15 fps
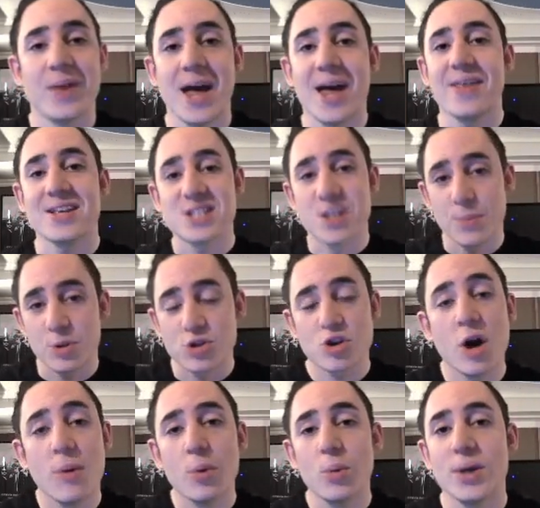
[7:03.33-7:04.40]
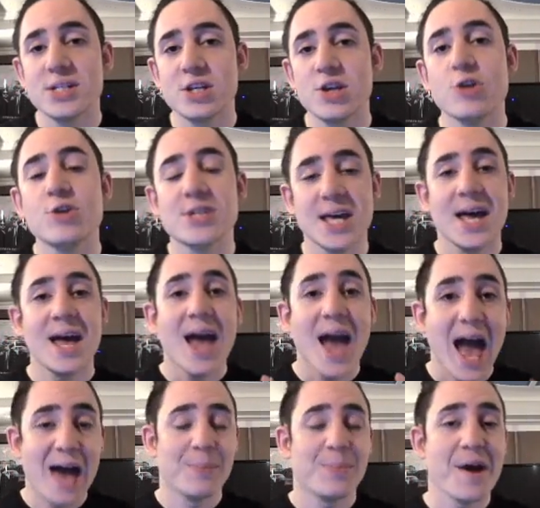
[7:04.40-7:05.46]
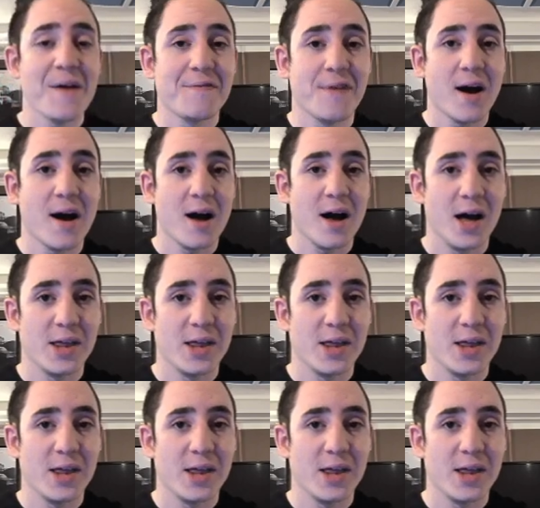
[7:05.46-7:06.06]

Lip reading: That's the most common way to use it, and by far